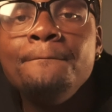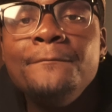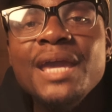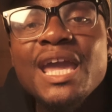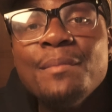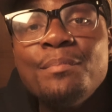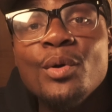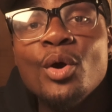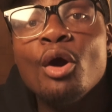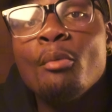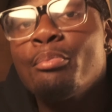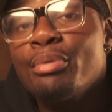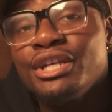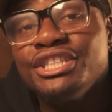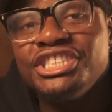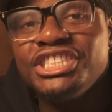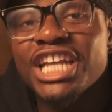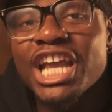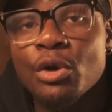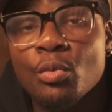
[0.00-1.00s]
People
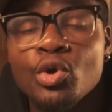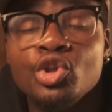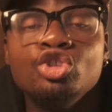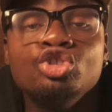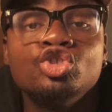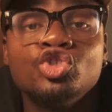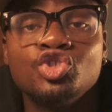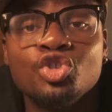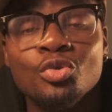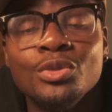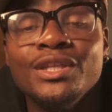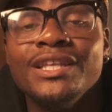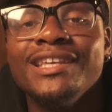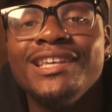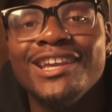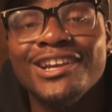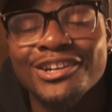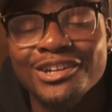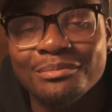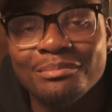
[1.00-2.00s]
appreciate when you truly
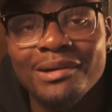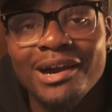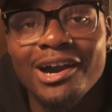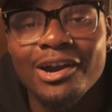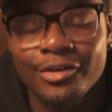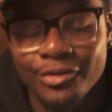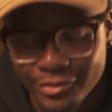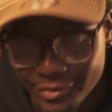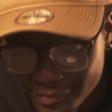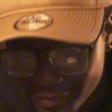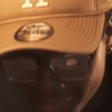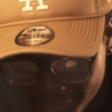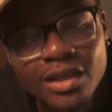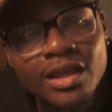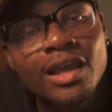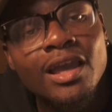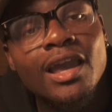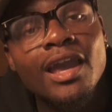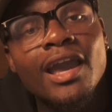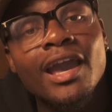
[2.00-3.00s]
hear them out.
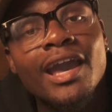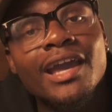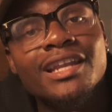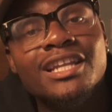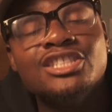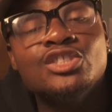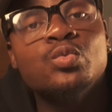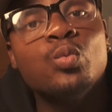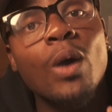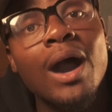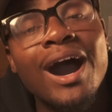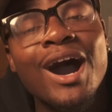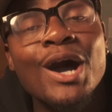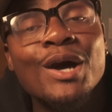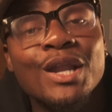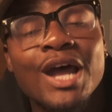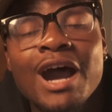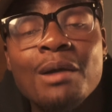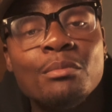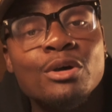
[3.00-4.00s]
And it's
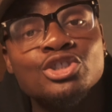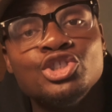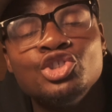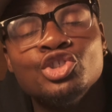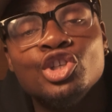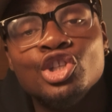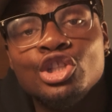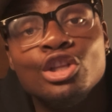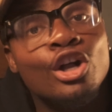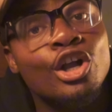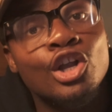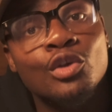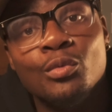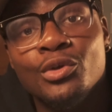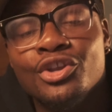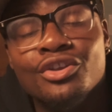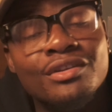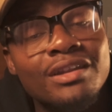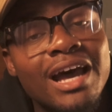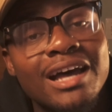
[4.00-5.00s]
wild how much you can learn
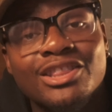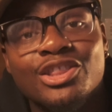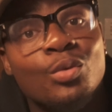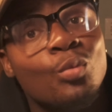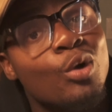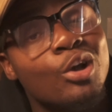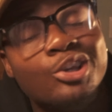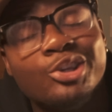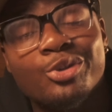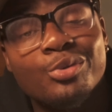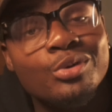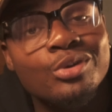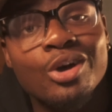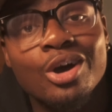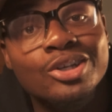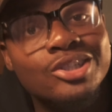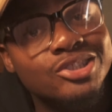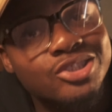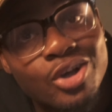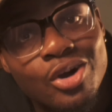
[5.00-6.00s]
when you're not the one doing
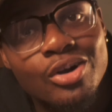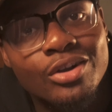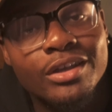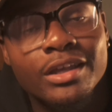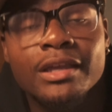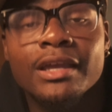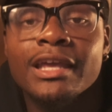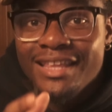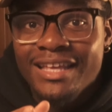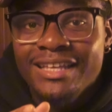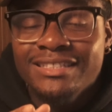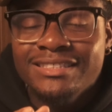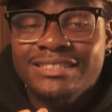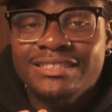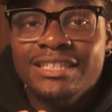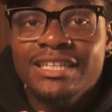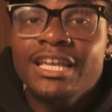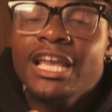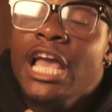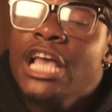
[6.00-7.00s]
all the talking.
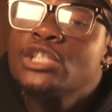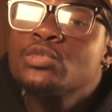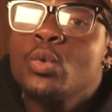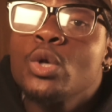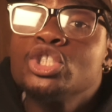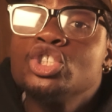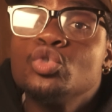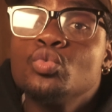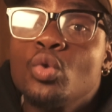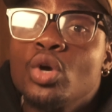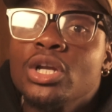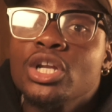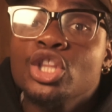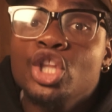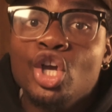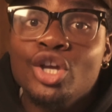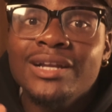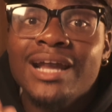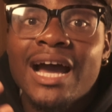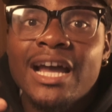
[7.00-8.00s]
This is what you want to
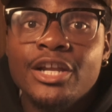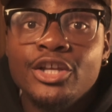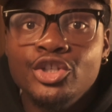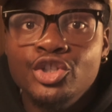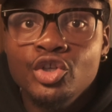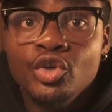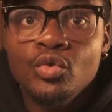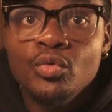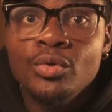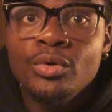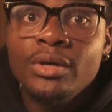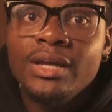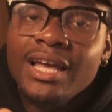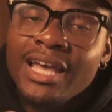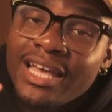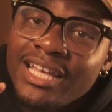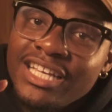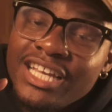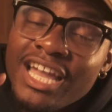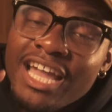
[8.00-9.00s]
learn how to do,
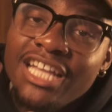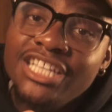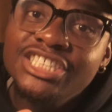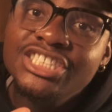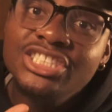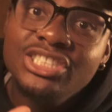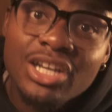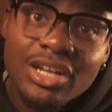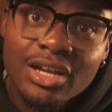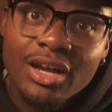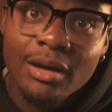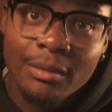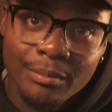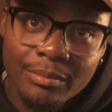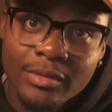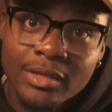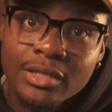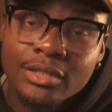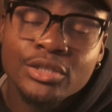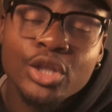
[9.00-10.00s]
is shut up.
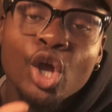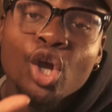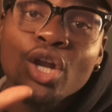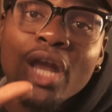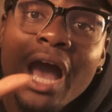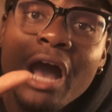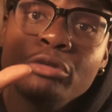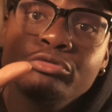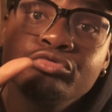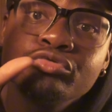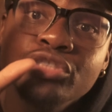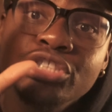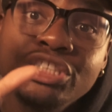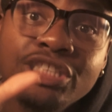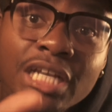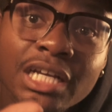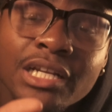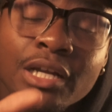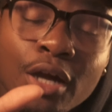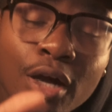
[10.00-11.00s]
Learn how to
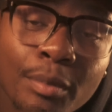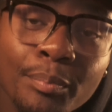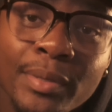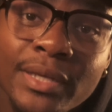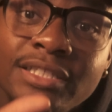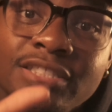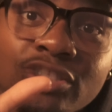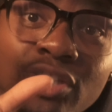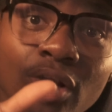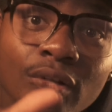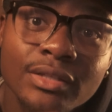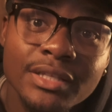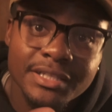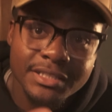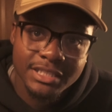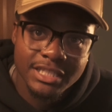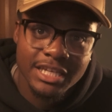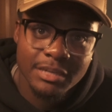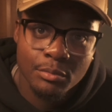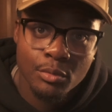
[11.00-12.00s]
shut up and start
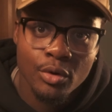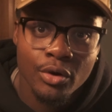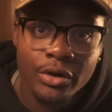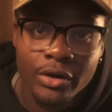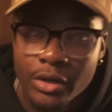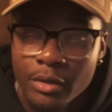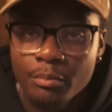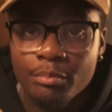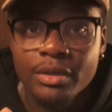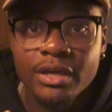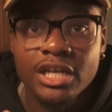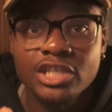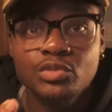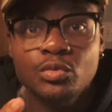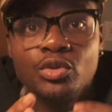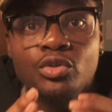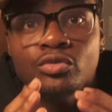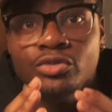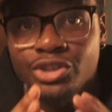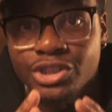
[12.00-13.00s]
listening more. Because
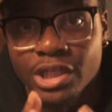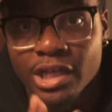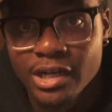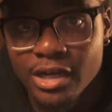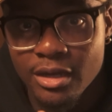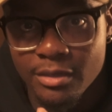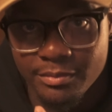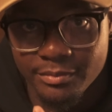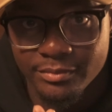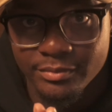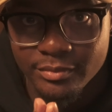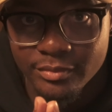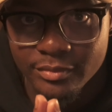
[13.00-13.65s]
when you shut up,